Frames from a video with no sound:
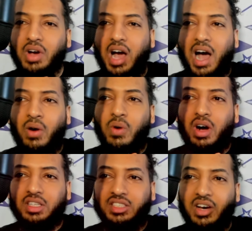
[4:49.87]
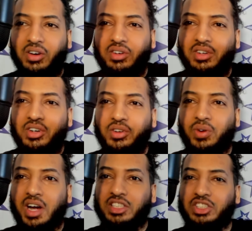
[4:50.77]
Out walks out
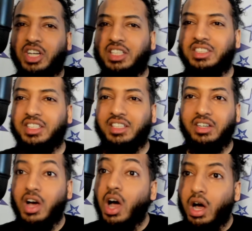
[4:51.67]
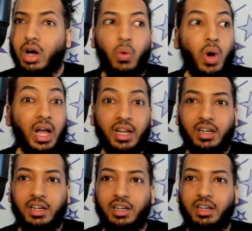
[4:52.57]
Rian Johnson.
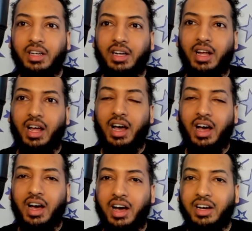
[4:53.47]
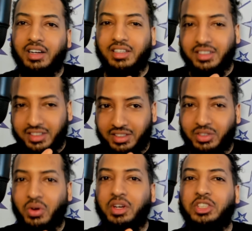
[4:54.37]
What?
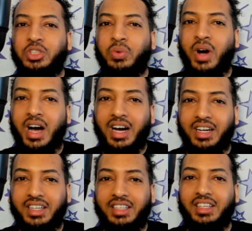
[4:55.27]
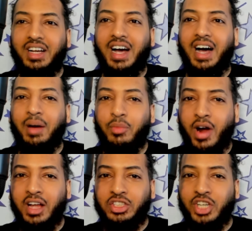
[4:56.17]
Konnichiwa. I'm
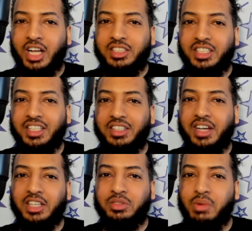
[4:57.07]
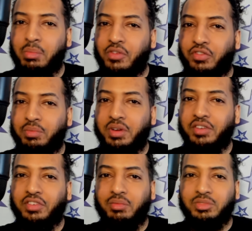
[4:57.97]
Ryan Johnson. You guys remember from me
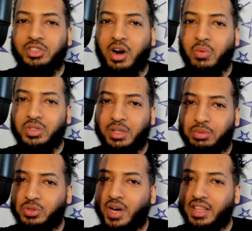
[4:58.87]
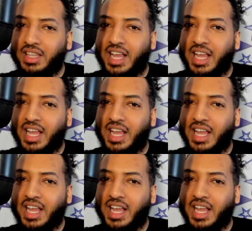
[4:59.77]
from Star Wars Episode 8, The